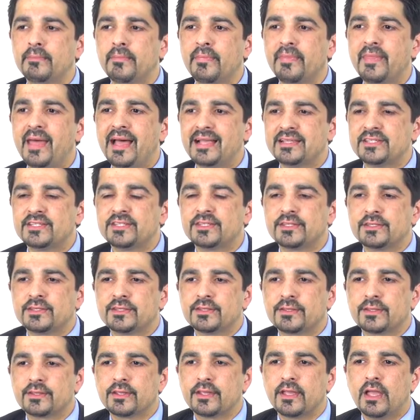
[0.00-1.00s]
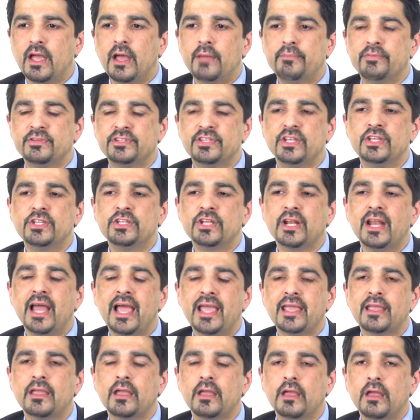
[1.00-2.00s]
That's a procedure
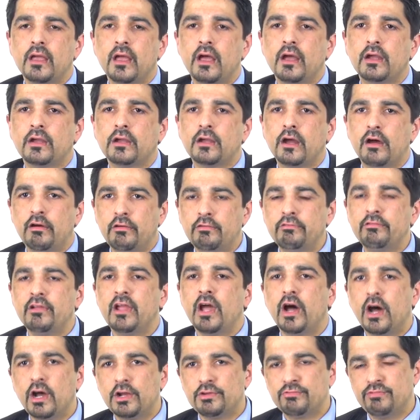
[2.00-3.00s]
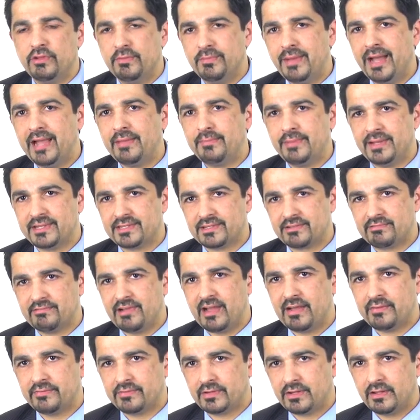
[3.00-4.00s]
like a coronary artery bypass
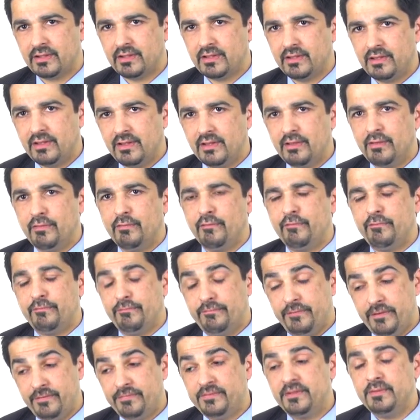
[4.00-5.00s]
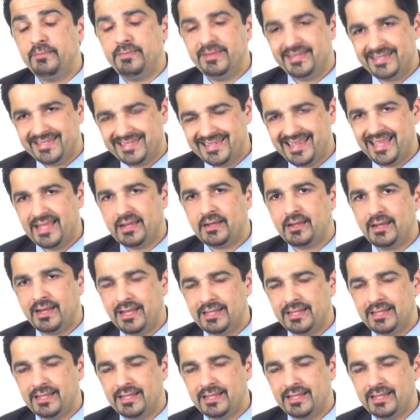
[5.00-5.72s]
graft. 50%